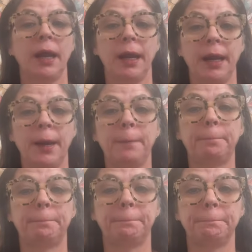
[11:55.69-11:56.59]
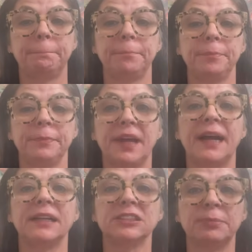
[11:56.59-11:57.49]
Yep.
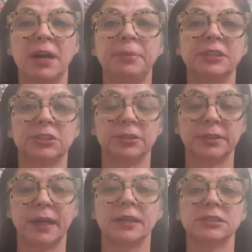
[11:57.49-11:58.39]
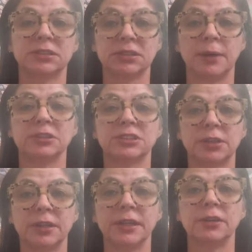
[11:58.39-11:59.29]
That is my picture, yes. I was
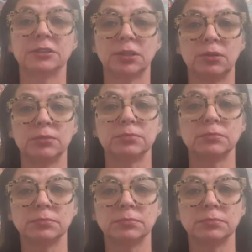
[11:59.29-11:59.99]
30 years old.